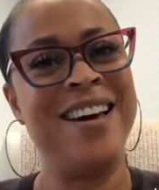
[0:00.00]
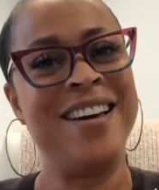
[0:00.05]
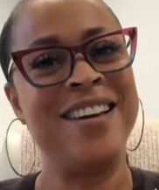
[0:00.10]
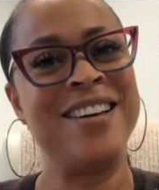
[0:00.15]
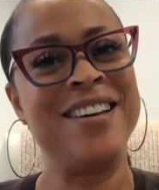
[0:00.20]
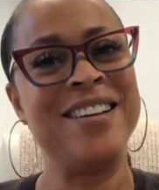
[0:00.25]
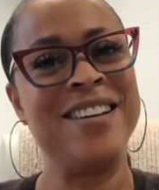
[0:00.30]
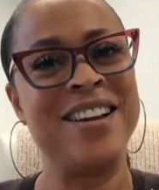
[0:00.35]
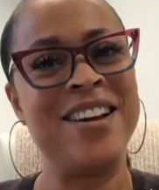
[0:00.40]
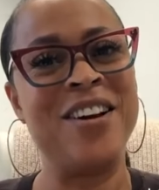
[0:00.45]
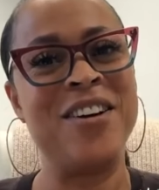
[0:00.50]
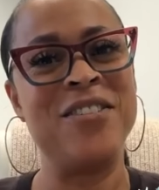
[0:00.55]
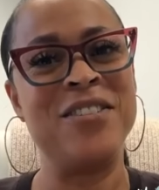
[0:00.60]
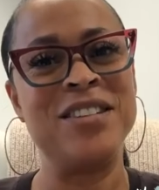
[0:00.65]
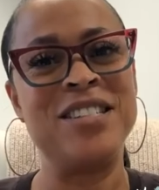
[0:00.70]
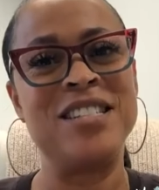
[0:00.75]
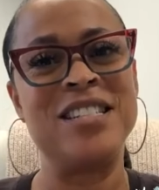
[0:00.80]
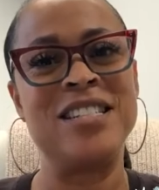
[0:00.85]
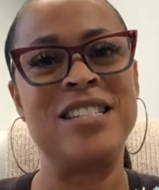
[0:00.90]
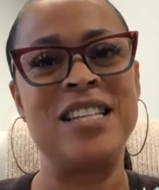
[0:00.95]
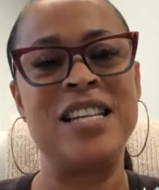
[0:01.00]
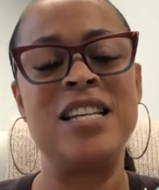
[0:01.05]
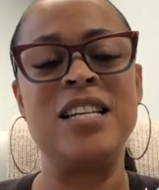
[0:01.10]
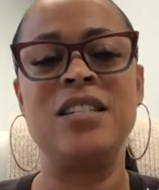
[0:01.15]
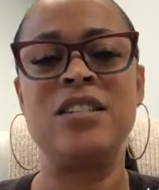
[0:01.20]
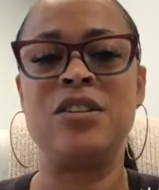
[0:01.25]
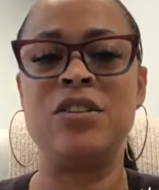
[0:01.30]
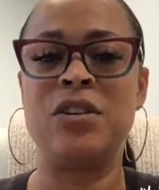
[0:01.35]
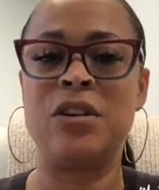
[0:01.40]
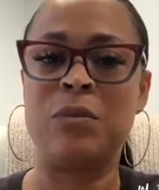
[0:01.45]
You know, it's just
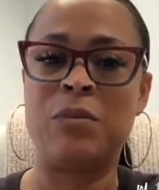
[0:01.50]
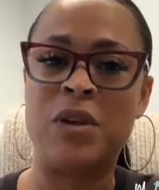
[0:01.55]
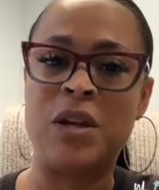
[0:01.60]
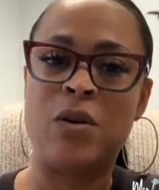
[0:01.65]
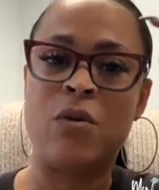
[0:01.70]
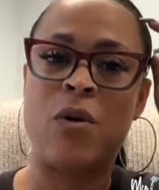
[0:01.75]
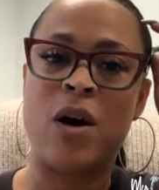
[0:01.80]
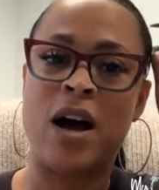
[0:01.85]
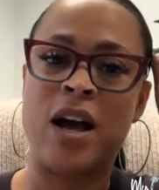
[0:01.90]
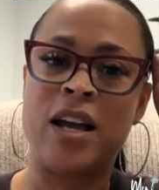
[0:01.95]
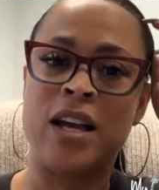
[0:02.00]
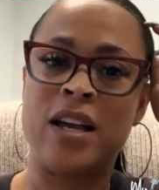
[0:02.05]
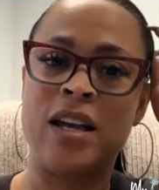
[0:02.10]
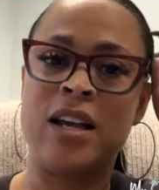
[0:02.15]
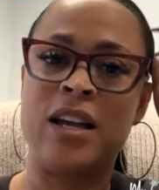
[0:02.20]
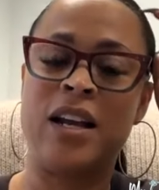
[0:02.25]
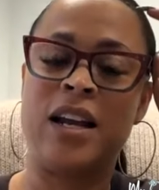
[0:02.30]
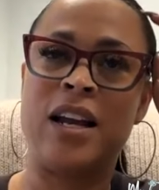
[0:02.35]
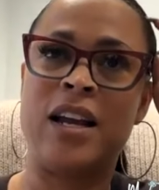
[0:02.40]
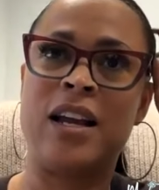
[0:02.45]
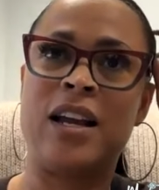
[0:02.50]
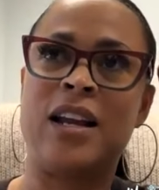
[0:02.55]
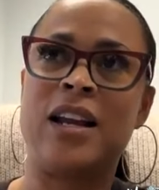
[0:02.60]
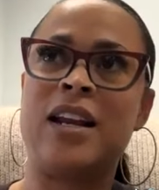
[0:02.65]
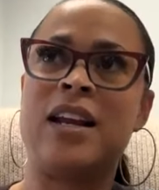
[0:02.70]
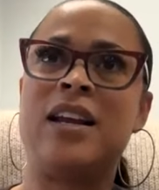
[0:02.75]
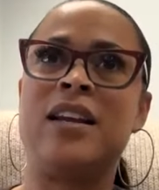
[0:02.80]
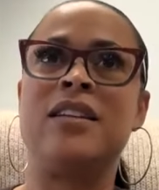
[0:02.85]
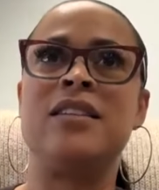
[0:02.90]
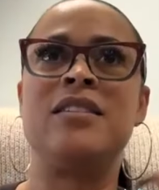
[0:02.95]
easier to be quiet
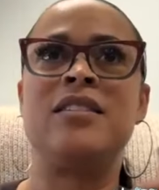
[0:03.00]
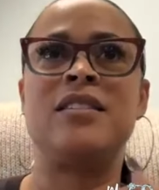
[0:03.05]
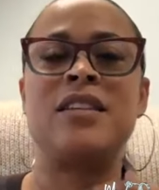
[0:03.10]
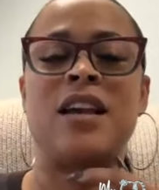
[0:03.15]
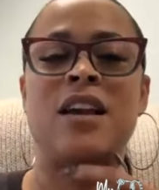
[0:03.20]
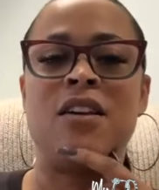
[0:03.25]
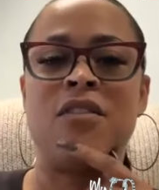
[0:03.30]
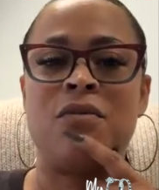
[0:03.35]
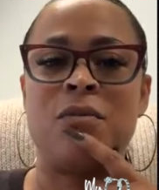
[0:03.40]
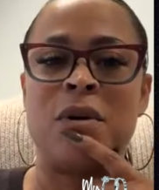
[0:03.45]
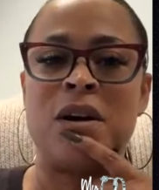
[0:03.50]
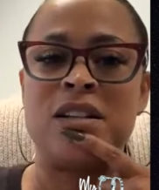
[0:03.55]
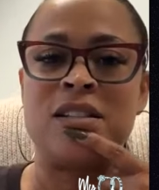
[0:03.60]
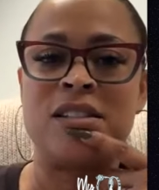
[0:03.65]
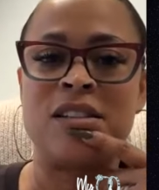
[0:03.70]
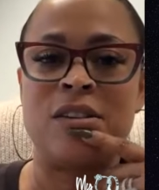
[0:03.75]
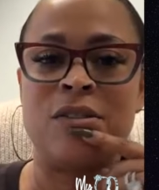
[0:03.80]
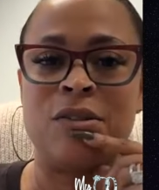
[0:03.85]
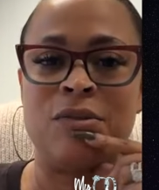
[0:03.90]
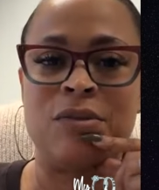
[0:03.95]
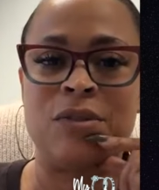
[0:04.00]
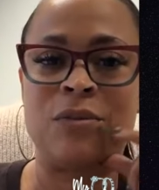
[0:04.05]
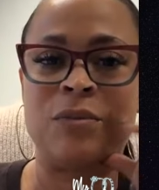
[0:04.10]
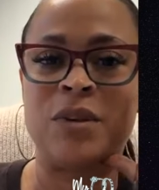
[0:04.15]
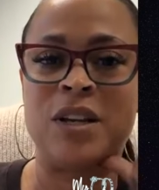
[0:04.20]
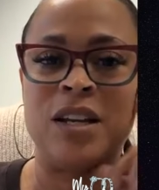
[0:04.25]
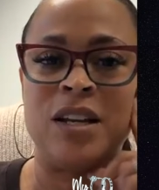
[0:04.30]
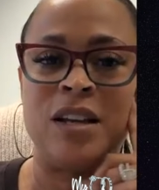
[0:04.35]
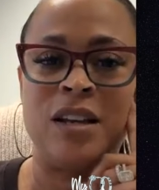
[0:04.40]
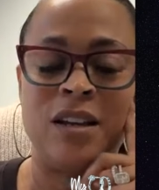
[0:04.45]
and save myself from
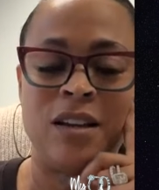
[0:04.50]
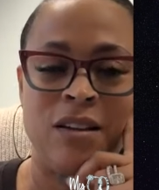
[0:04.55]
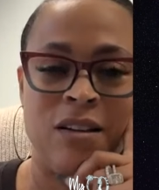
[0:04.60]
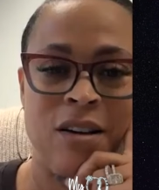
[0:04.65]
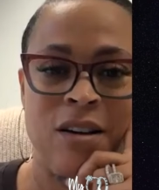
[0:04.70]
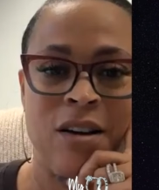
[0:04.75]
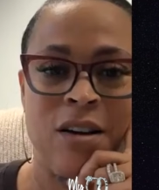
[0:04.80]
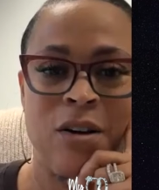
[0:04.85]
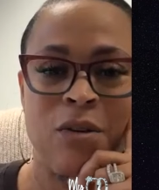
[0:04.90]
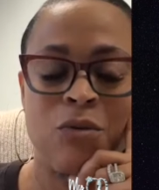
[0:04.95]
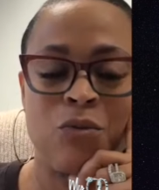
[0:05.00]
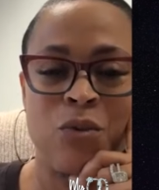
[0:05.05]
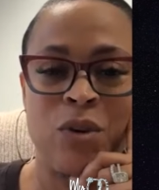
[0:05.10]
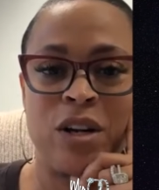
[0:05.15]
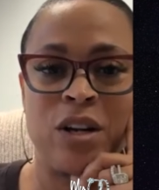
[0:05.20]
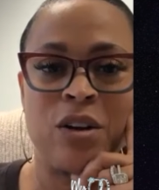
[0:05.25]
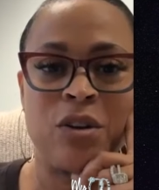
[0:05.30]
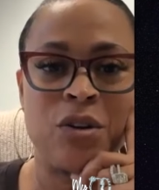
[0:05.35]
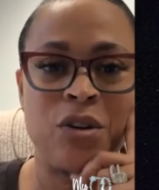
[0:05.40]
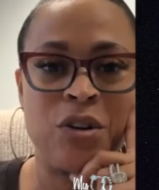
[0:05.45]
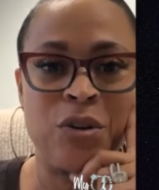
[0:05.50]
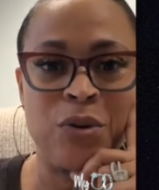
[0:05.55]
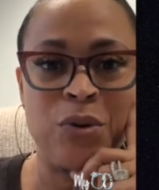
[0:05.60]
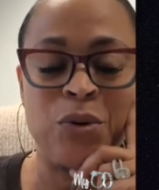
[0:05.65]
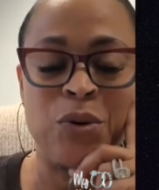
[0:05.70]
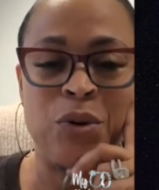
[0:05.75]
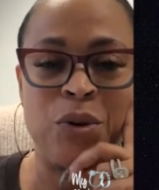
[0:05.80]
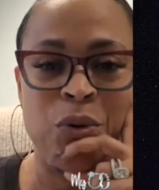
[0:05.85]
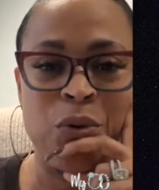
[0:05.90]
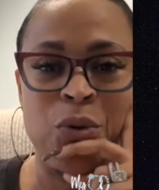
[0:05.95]
any
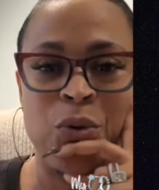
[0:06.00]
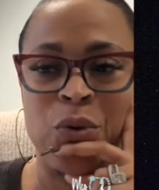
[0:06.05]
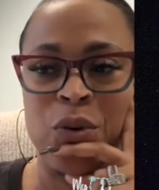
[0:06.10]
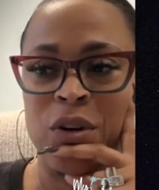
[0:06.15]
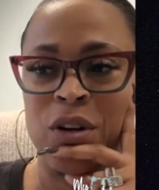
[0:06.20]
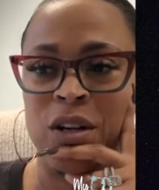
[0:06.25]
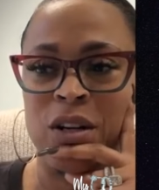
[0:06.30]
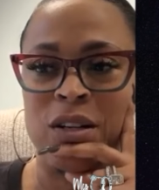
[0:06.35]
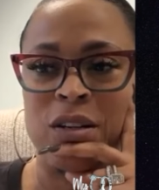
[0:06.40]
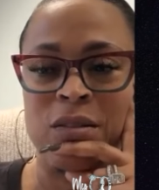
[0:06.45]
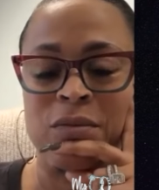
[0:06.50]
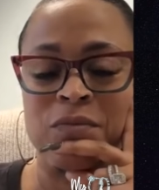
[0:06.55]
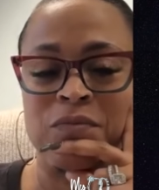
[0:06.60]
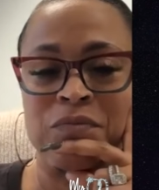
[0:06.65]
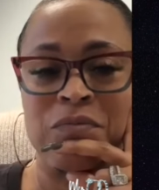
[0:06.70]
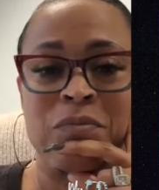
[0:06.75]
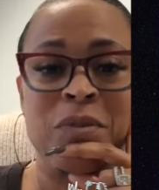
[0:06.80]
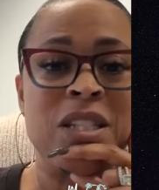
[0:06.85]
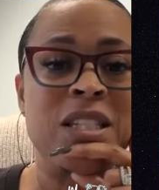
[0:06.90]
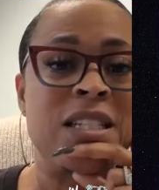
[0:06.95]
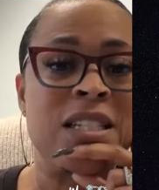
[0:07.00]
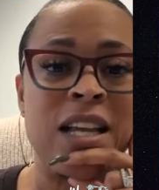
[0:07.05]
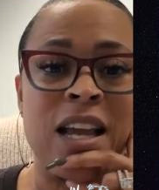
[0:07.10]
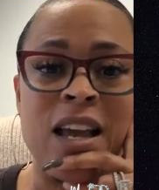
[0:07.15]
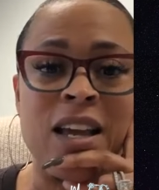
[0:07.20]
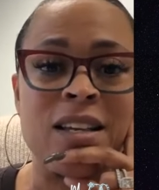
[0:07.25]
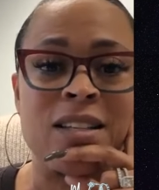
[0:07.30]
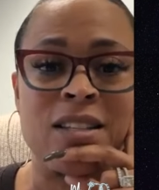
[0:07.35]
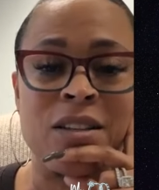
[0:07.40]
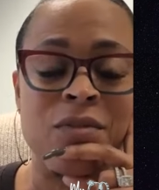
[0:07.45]
ridicule or
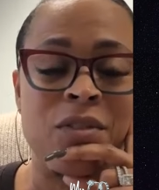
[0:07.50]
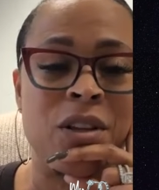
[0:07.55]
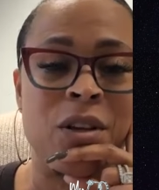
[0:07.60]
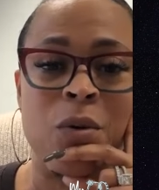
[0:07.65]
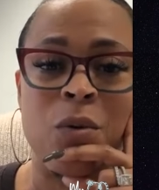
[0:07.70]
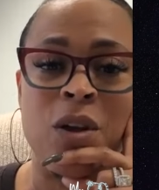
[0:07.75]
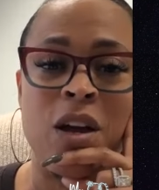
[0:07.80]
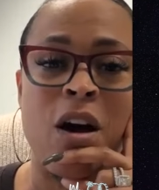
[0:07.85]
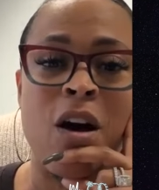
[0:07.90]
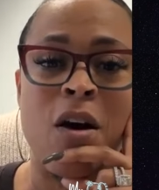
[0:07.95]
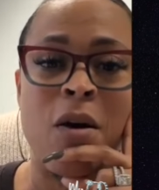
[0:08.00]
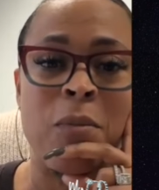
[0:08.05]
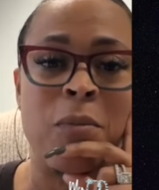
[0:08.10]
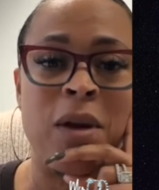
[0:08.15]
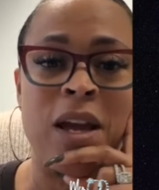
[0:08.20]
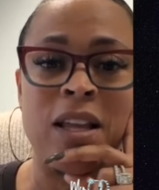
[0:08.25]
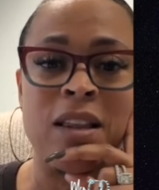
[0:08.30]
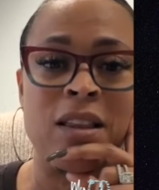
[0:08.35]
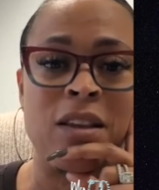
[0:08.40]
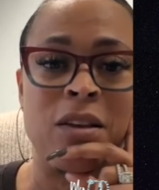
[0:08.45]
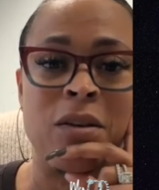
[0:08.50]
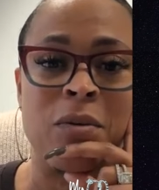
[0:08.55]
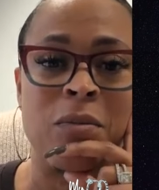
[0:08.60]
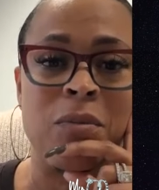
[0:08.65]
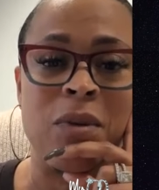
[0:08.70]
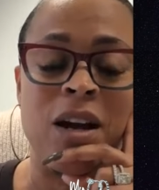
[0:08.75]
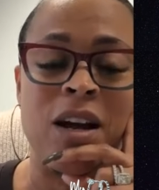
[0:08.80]
mistakes, even though we all make them.